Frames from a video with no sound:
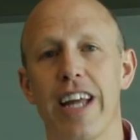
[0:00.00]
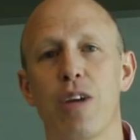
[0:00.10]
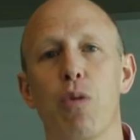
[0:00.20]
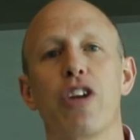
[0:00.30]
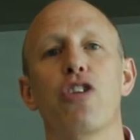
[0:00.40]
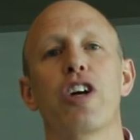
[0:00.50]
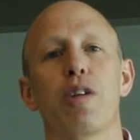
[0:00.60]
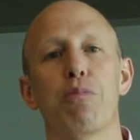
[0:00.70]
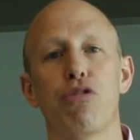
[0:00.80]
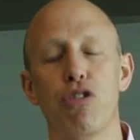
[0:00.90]
anyone who could
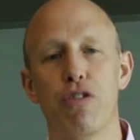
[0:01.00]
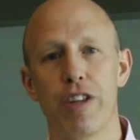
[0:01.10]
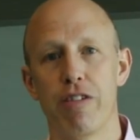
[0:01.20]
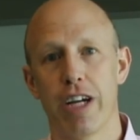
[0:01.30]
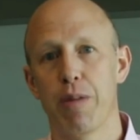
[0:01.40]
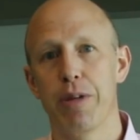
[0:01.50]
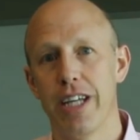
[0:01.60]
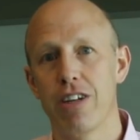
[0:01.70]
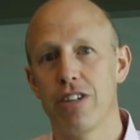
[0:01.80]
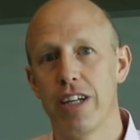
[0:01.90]
improve their
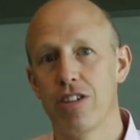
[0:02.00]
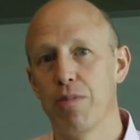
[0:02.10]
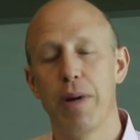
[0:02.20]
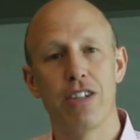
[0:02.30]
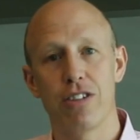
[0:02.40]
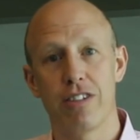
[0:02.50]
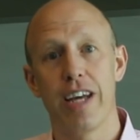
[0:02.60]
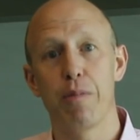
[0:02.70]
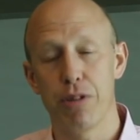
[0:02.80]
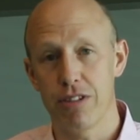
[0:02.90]
recommendation engine by just
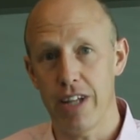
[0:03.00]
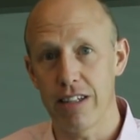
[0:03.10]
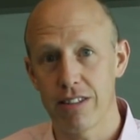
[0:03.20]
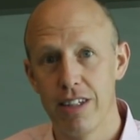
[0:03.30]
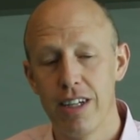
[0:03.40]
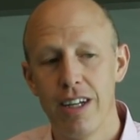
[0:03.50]
10%.